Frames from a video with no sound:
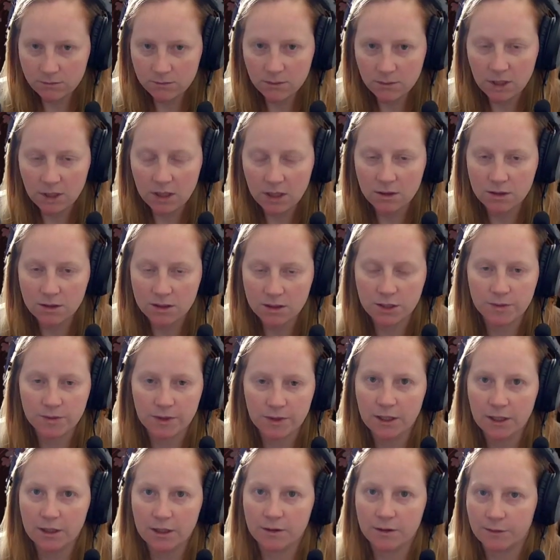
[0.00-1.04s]
excuse me,
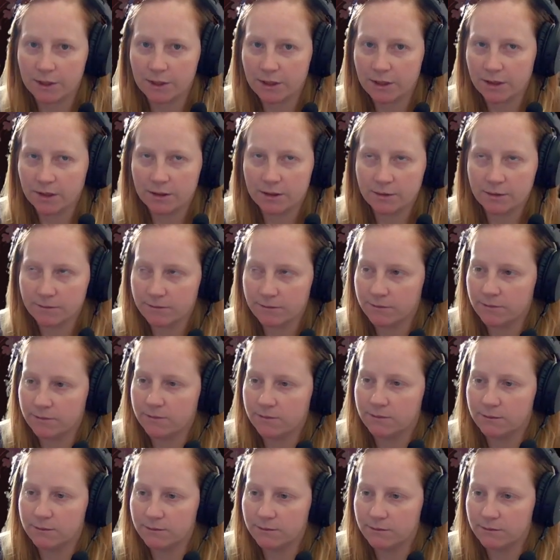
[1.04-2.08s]
I am like
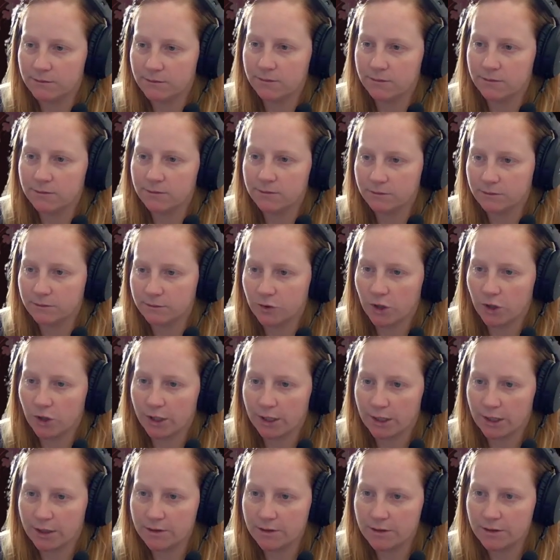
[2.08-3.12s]
running
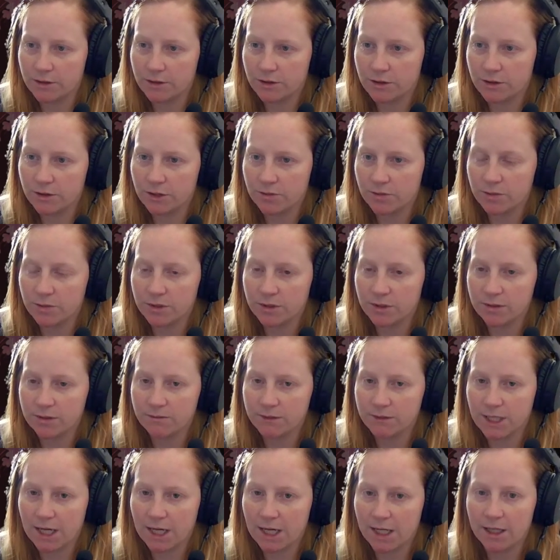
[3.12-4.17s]
on zero sleep and
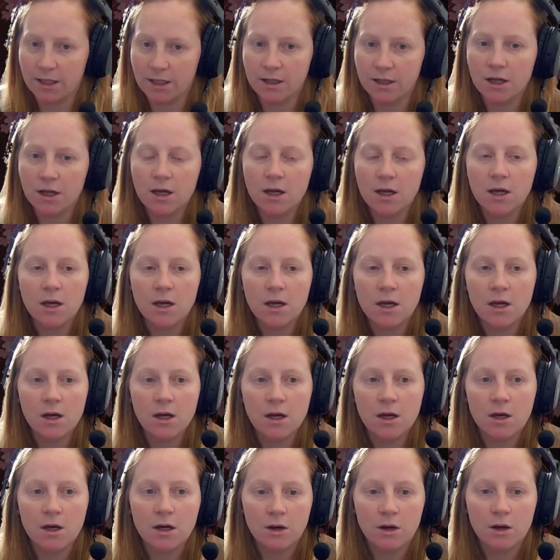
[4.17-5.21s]
dying.
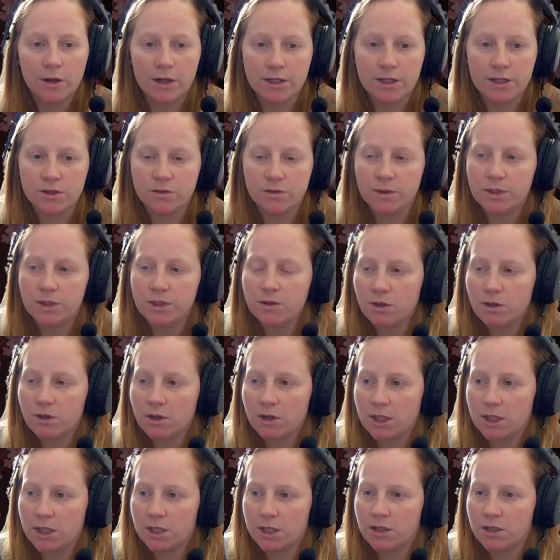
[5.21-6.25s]
Okay, so when you
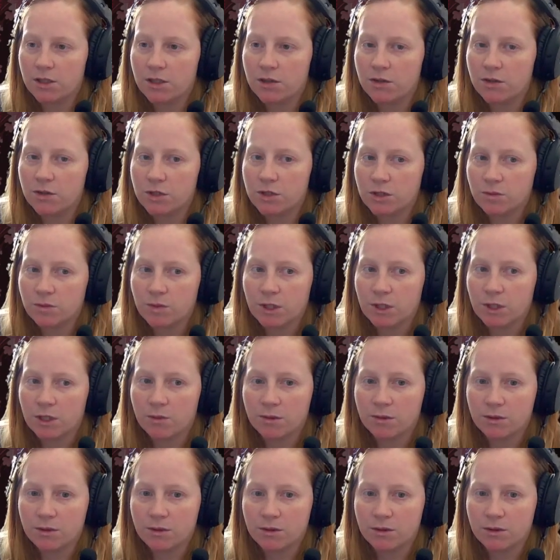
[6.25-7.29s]
log in, you should be
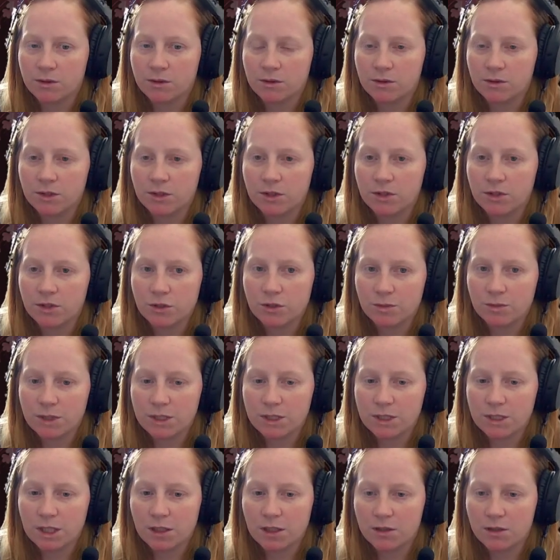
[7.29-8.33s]
able, or you should be
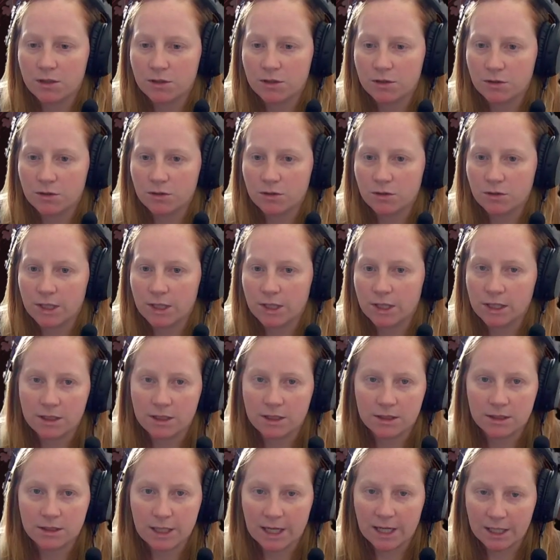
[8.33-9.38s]
taken to a
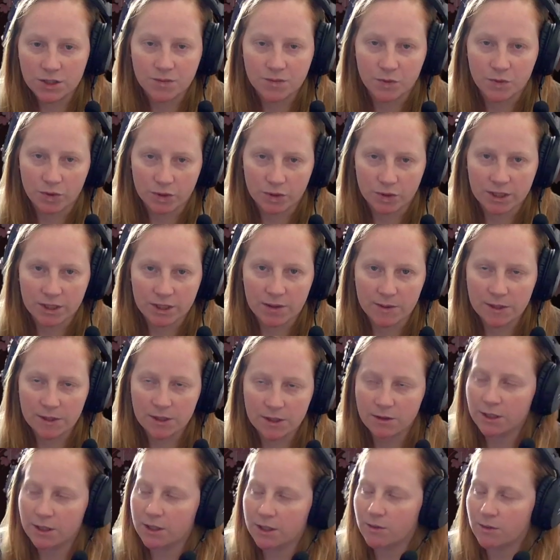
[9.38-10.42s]
dashboard type deal,
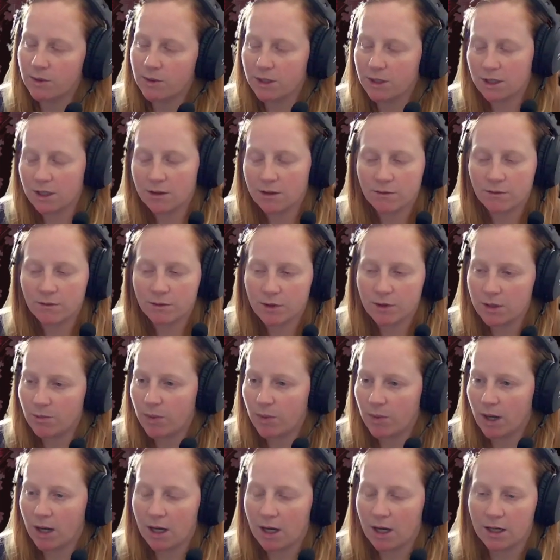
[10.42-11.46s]
like with every
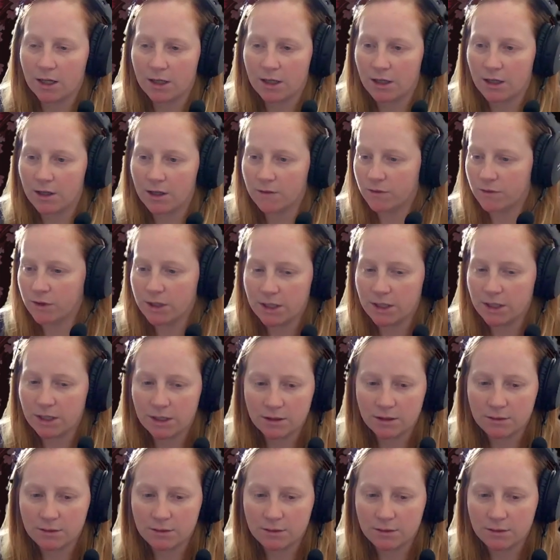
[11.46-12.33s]
bot and every